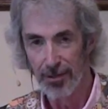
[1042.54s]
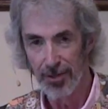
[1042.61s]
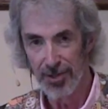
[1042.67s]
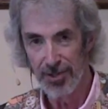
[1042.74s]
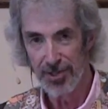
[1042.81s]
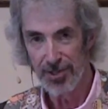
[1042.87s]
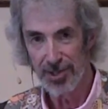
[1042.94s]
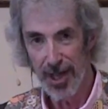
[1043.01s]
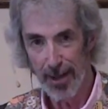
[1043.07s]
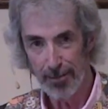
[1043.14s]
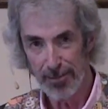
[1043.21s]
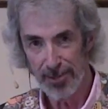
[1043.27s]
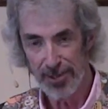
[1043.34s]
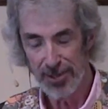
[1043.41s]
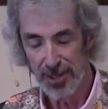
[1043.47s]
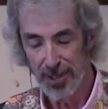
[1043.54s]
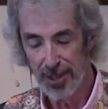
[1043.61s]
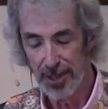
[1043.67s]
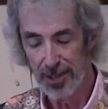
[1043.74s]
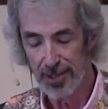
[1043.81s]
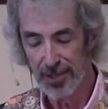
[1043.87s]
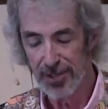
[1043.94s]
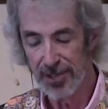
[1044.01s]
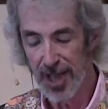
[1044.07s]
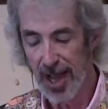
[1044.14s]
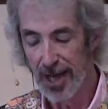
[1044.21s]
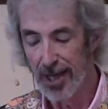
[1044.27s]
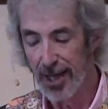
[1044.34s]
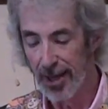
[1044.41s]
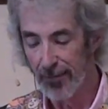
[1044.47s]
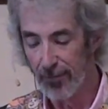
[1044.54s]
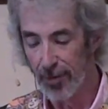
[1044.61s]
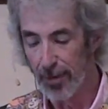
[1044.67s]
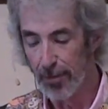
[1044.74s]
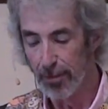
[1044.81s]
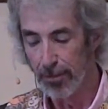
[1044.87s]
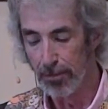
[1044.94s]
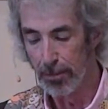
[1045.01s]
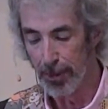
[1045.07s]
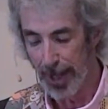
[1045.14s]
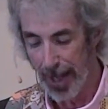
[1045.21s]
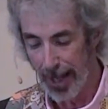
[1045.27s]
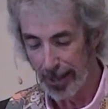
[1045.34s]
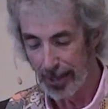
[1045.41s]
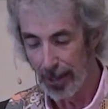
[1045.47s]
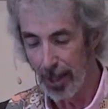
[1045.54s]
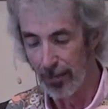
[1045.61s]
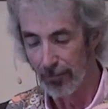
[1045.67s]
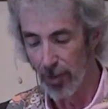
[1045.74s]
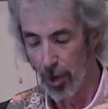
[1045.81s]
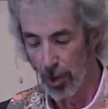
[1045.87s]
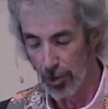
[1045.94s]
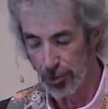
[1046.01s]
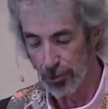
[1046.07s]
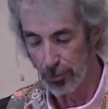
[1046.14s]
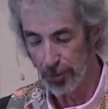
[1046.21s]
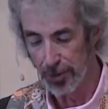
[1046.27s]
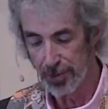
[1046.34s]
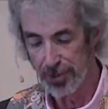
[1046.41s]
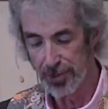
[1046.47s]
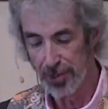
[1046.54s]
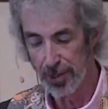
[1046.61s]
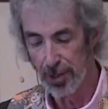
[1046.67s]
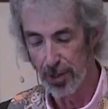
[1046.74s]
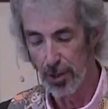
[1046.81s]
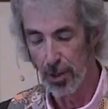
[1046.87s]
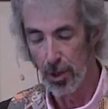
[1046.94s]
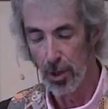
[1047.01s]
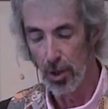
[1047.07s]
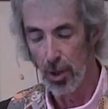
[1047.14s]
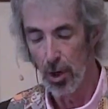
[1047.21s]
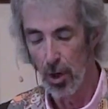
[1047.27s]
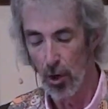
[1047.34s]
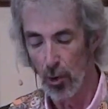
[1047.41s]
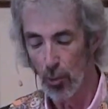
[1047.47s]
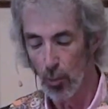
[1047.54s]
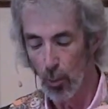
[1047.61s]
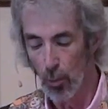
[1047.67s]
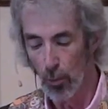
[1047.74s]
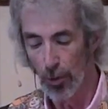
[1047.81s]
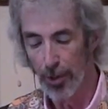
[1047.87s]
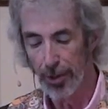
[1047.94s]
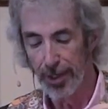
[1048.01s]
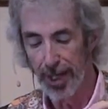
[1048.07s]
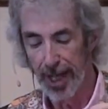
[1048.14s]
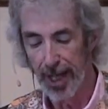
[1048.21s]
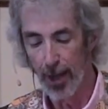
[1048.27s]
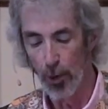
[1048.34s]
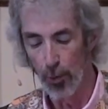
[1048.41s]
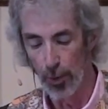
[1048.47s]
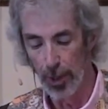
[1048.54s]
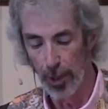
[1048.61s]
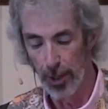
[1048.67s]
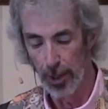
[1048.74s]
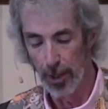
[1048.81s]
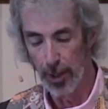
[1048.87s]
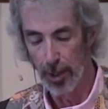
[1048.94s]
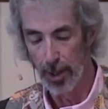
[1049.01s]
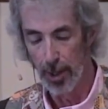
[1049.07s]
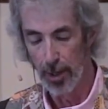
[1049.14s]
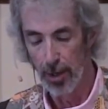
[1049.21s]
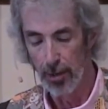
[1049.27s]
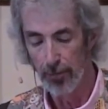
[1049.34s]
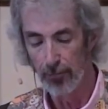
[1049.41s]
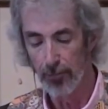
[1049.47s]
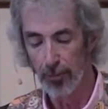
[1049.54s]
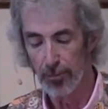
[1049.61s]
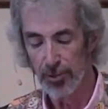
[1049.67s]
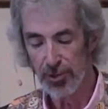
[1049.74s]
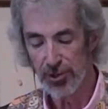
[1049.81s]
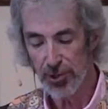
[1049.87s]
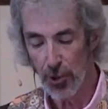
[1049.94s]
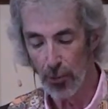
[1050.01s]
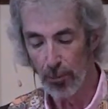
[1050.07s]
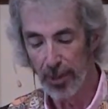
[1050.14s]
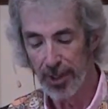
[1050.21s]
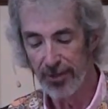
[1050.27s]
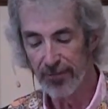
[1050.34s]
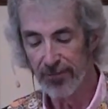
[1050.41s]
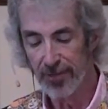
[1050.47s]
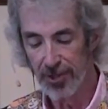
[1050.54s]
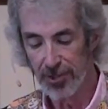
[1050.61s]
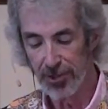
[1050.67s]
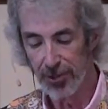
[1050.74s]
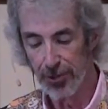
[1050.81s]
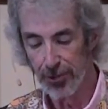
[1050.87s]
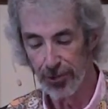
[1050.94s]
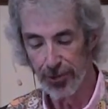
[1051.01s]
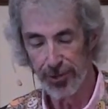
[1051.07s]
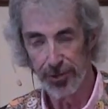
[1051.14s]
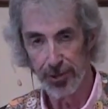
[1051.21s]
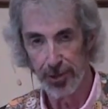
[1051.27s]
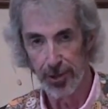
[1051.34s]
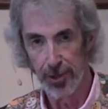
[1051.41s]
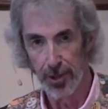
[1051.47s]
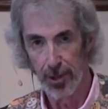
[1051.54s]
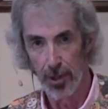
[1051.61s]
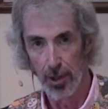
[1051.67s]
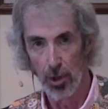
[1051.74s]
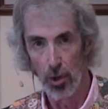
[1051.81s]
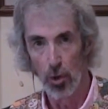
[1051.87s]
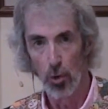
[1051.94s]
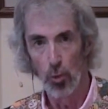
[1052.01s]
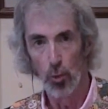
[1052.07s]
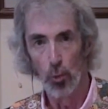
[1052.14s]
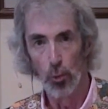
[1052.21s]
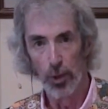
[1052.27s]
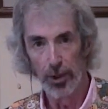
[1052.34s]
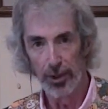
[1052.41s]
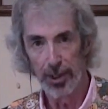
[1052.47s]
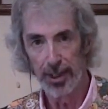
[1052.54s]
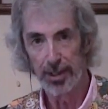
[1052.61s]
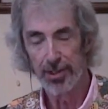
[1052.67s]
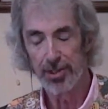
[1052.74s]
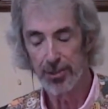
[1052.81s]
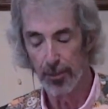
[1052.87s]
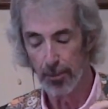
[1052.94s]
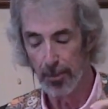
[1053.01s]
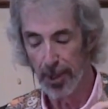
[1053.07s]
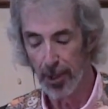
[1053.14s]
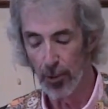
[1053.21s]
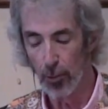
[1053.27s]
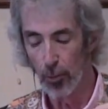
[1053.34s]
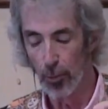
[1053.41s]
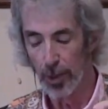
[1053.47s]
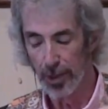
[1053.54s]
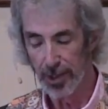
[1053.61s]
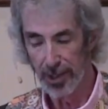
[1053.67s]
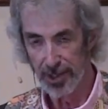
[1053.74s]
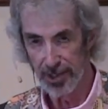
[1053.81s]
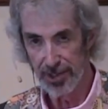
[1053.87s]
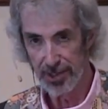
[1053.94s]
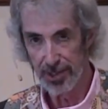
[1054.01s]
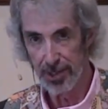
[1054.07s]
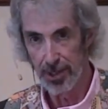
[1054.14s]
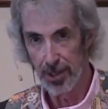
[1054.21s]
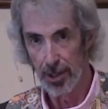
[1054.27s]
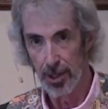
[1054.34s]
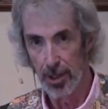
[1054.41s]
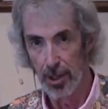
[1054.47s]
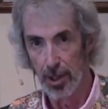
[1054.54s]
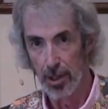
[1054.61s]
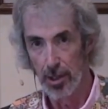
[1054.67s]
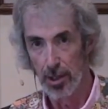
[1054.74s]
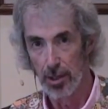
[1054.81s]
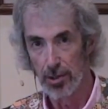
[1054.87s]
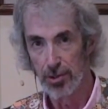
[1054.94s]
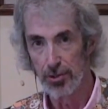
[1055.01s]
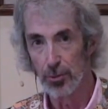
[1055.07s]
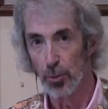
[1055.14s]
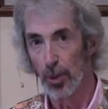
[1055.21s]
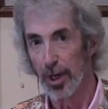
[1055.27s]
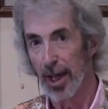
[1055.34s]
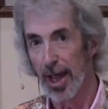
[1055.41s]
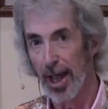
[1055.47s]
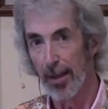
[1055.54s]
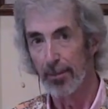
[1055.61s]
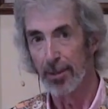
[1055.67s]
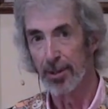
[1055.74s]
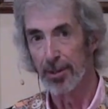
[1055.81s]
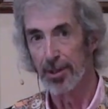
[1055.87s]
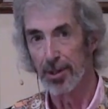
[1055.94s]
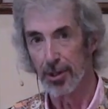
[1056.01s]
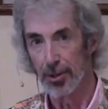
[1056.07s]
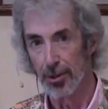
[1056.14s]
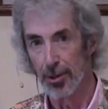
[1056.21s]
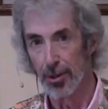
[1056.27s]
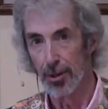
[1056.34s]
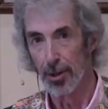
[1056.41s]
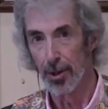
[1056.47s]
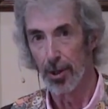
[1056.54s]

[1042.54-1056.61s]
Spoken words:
The steps inside every block of Auschwitz are worn down from so many visitors willing to bear witness to what happened here